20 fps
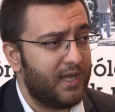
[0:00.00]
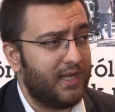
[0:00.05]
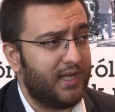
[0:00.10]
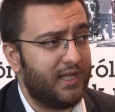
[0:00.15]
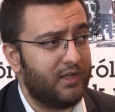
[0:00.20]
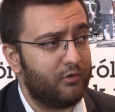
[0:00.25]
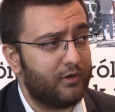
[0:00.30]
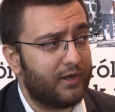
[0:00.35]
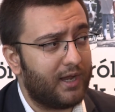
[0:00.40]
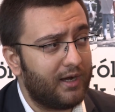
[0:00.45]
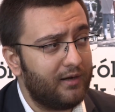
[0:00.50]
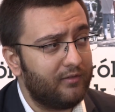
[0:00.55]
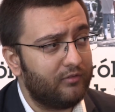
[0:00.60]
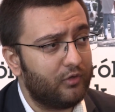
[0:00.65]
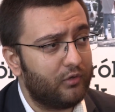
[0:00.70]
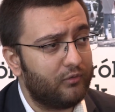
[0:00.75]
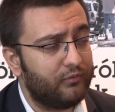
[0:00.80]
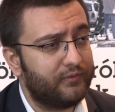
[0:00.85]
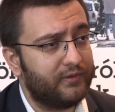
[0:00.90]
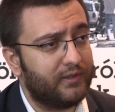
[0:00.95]
In regards
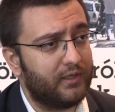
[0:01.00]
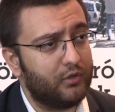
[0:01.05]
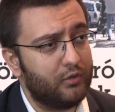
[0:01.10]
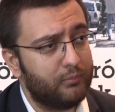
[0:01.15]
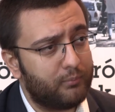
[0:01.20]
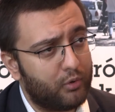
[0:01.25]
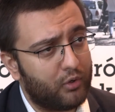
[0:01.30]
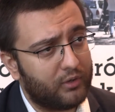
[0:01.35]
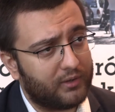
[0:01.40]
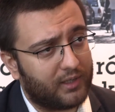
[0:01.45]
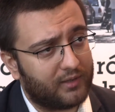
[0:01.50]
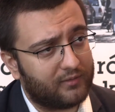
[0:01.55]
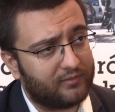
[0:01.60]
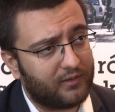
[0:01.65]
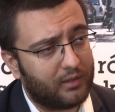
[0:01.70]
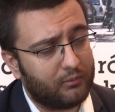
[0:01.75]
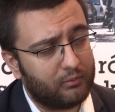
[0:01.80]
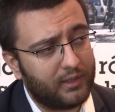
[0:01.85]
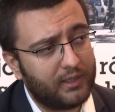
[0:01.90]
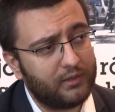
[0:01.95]
of the new products,
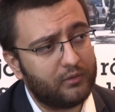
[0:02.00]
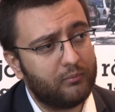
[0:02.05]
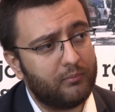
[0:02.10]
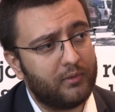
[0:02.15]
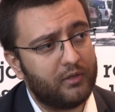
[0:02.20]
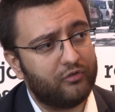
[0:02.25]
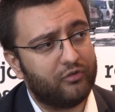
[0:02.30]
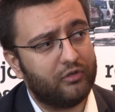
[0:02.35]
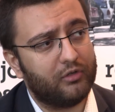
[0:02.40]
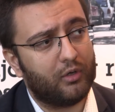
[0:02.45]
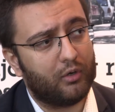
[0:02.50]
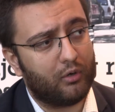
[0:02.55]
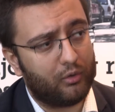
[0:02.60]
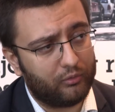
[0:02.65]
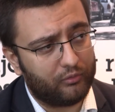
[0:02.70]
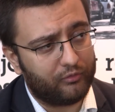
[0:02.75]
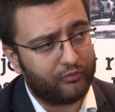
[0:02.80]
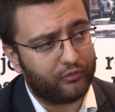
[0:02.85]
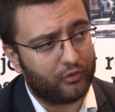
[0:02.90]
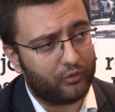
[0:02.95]
I would like to mention
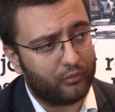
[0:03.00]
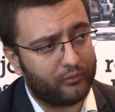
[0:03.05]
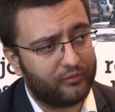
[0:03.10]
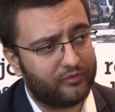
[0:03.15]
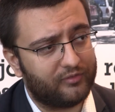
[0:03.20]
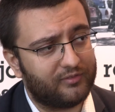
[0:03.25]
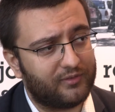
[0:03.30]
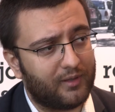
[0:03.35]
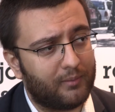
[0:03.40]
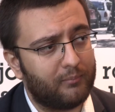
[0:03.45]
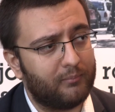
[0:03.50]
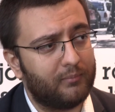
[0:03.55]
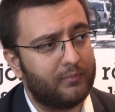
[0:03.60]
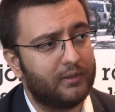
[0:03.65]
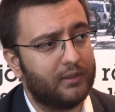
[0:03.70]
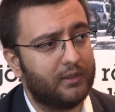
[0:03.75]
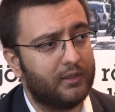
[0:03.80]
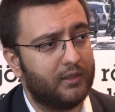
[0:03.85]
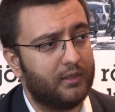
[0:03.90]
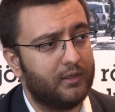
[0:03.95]
also some
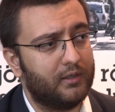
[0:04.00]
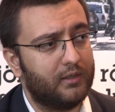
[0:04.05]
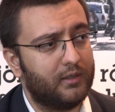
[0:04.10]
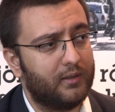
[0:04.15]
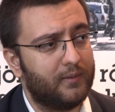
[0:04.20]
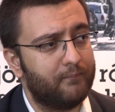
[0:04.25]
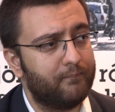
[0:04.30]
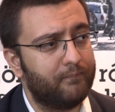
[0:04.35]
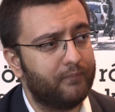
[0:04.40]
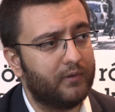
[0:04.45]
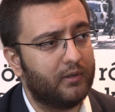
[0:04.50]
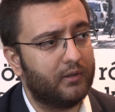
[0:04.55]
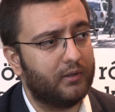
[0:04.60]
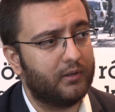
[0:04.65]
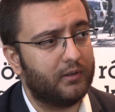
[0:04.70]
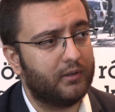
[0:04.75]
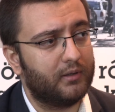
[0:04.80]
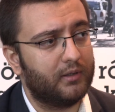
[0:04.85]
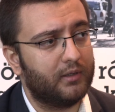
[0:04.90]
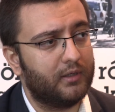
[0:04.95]

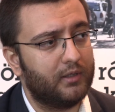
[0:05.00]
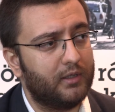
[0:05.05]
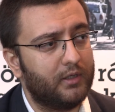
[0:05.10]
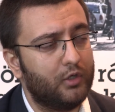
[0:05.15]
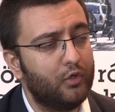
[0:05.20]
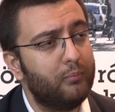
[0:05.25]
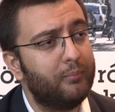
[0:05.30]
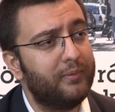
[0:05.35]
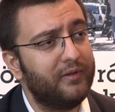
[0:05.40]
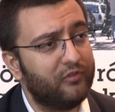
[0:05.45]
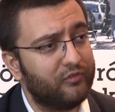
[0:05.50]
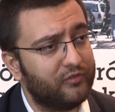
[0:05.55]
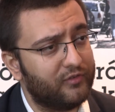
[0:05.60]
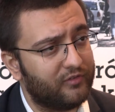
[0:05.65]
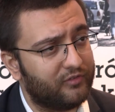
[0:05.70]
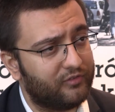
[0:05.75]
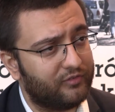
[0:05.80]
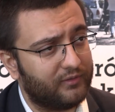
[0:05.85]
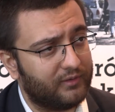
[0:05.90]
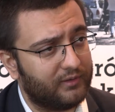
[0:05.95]
new
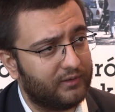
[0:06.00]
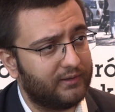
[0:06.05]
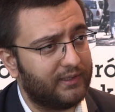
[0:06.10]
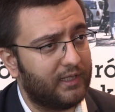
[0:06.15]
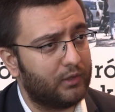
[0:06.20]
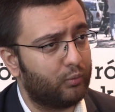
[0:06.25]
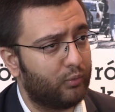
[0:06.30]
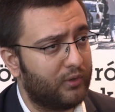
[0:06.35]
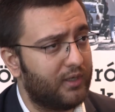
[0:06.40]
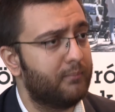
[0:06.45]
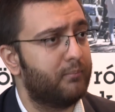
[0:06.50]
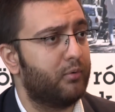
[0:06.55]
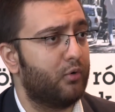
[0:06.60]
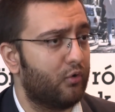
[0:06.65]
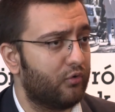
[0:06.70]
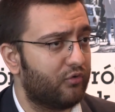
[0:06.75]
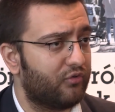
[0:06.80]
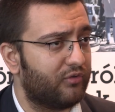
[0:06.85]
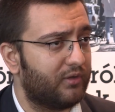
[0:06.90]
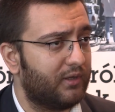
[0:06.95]
business that we
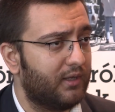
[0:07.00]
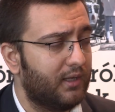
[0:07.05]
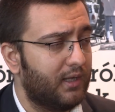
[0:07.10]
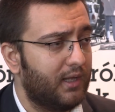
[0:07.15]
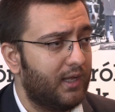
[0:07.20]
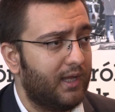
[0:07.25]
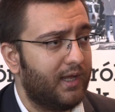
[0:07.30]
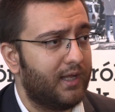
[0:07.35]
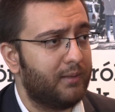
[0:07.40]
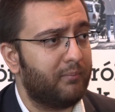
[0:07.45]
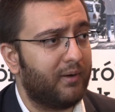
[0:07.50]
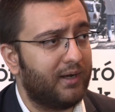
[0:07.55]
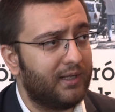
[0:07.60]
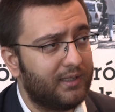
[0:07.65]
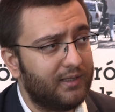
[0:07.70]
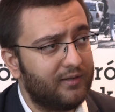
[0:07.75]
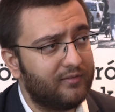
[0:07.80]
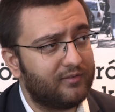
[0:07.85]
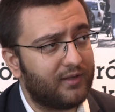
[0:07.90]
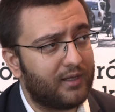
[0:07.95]
approached. And by
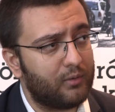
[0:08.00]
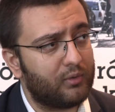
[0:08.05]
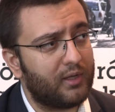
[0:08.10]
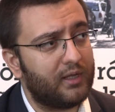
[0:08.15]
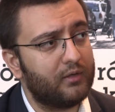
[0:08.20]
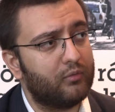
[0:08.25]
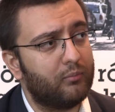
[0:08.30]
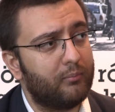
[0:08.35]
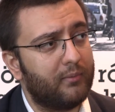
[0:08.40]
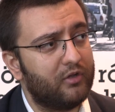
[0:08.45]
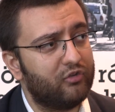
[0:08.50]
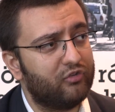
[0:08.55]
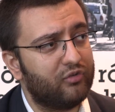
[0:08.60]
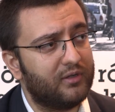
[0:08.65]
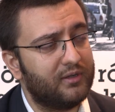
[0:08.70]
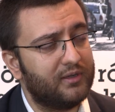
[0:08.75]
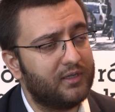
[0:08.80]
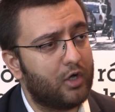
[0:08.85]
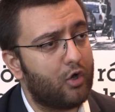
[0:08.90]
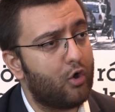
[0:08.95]
this, I would like to
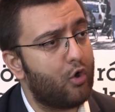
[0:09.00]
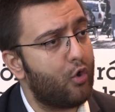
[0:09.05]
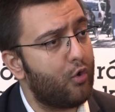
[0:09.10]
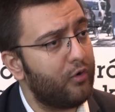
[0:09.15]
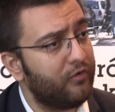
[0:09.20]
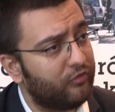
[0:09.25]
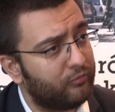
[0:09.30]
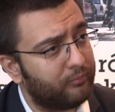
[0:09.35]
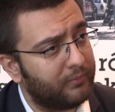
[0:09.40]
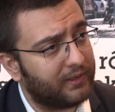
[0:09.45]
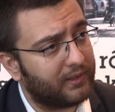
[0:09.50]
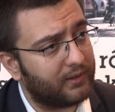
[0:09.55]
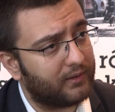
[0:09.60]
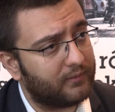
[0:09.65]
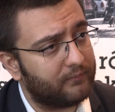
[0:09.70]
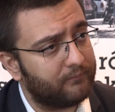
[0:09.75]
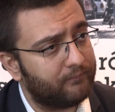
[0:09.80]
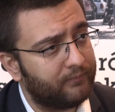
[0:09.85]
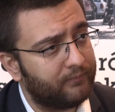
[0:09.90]
mention the horn speaker.